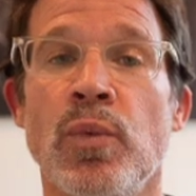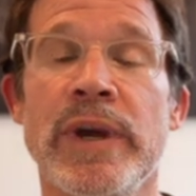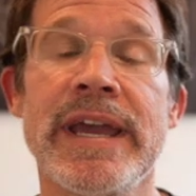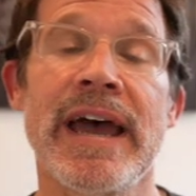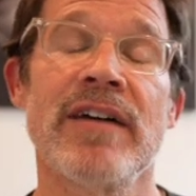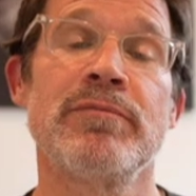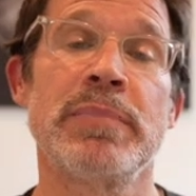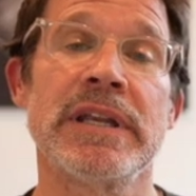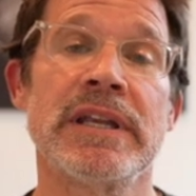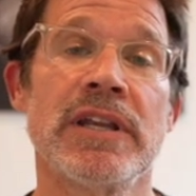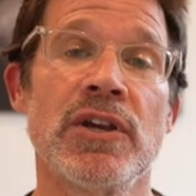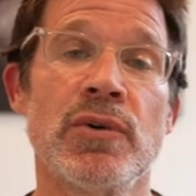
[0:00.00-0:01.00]
we have
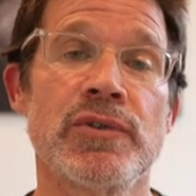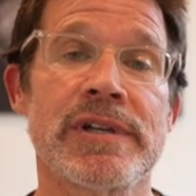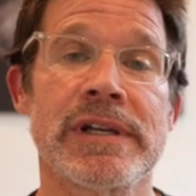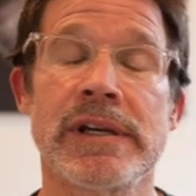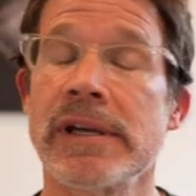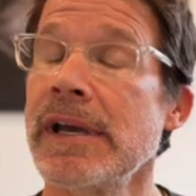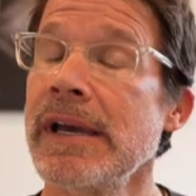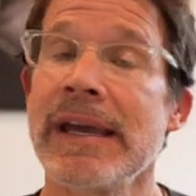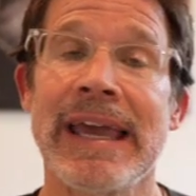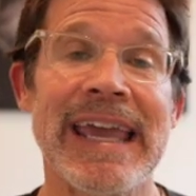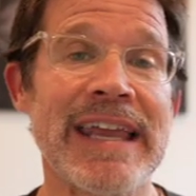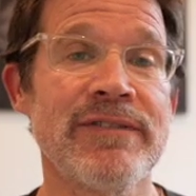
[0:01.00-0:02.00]
been using
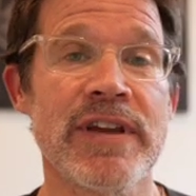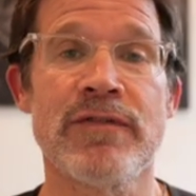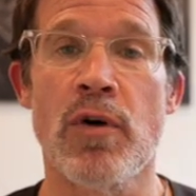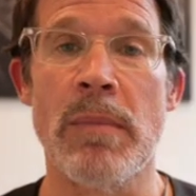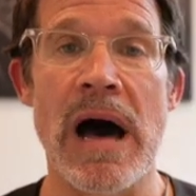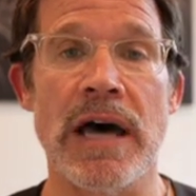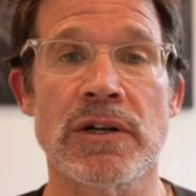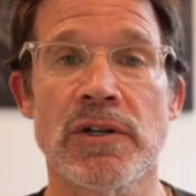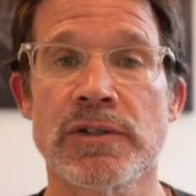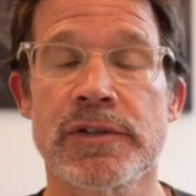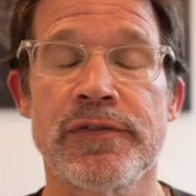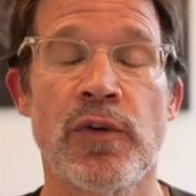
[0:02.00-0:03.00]
Invivo
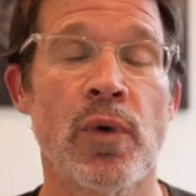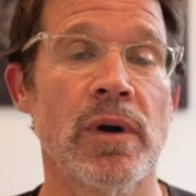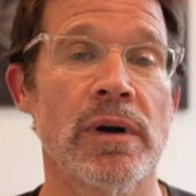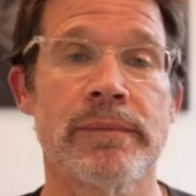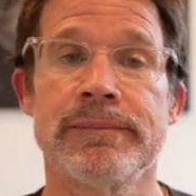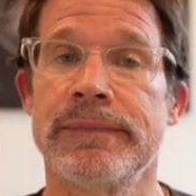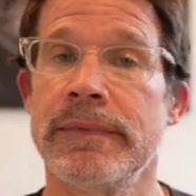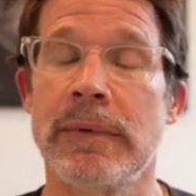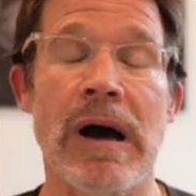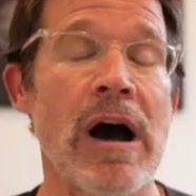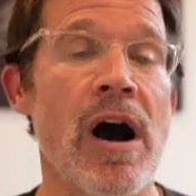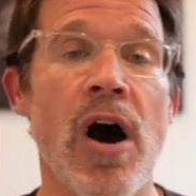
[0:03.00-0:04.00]
models for
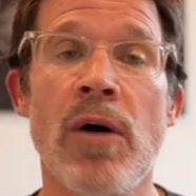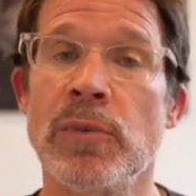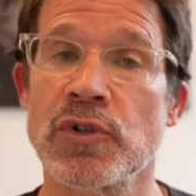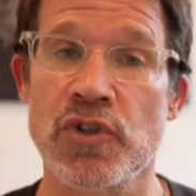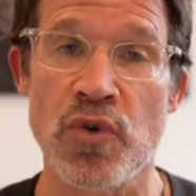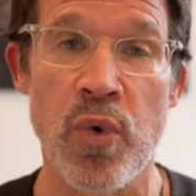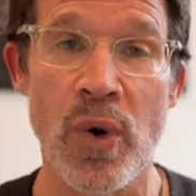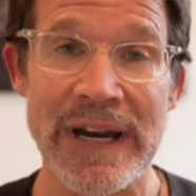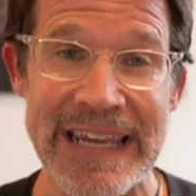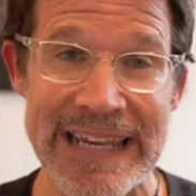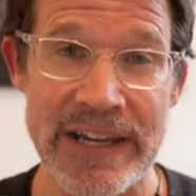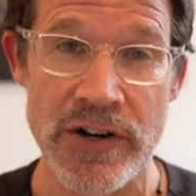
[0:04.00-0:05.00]
almost
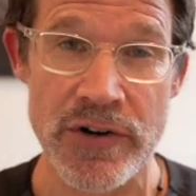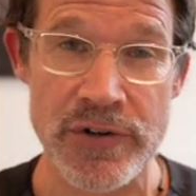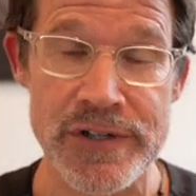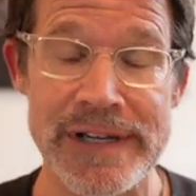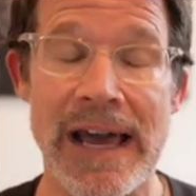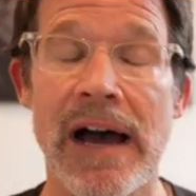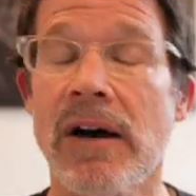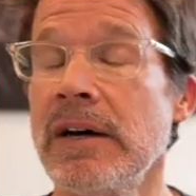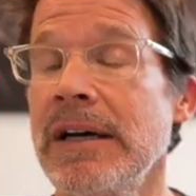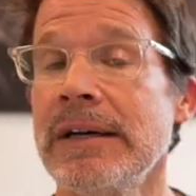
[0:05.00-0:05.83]
20 years now.